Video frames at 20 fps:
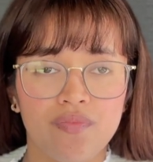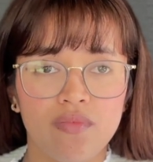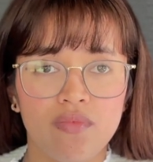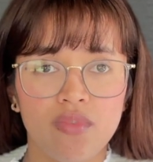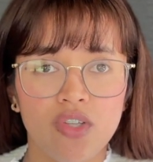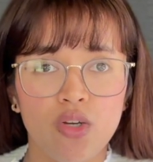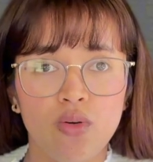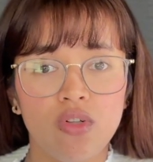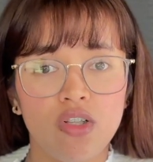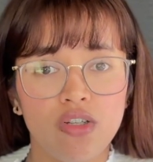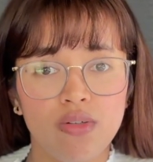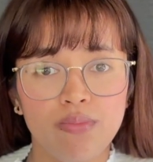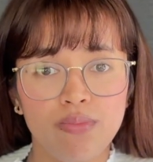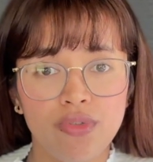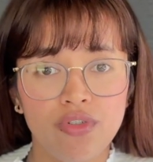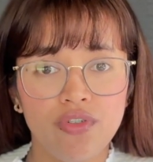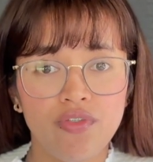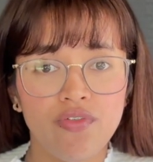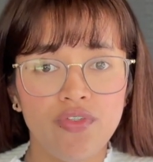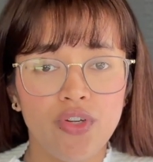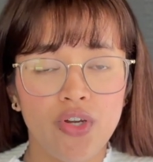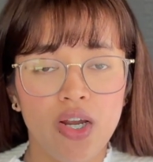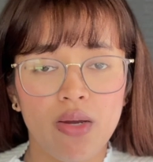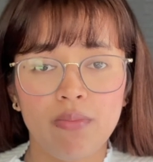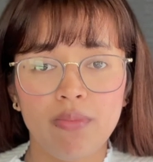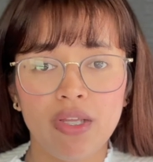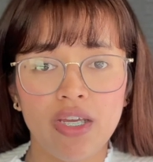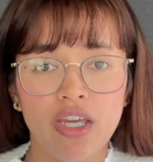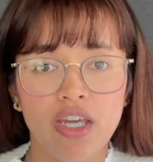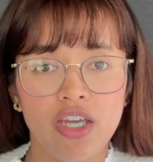approve your
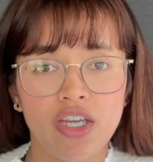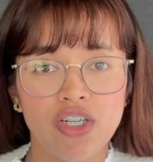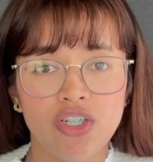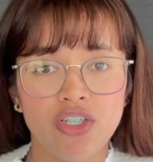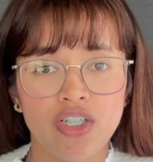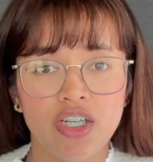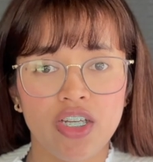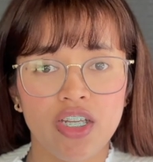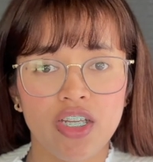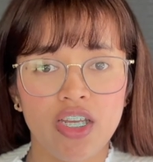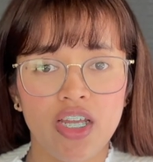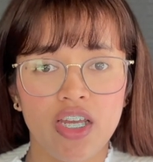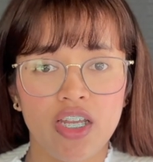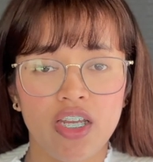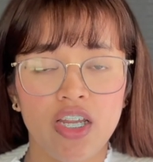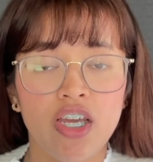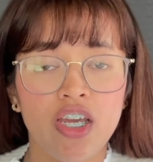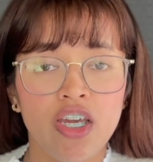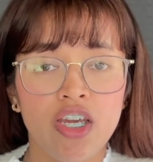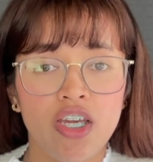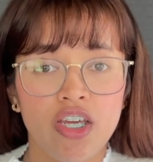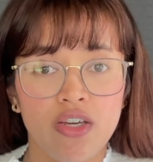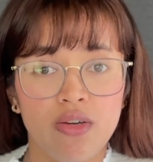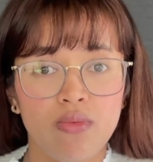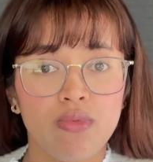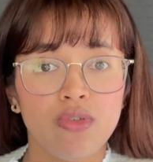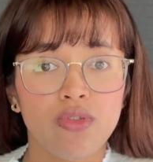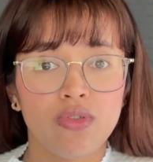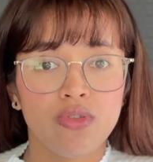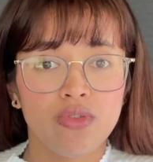application and it
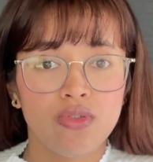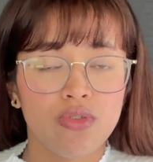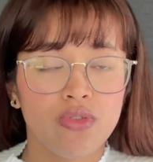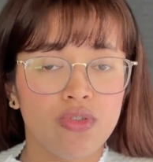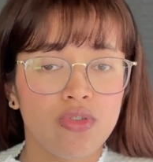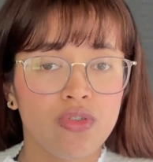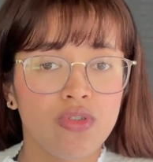will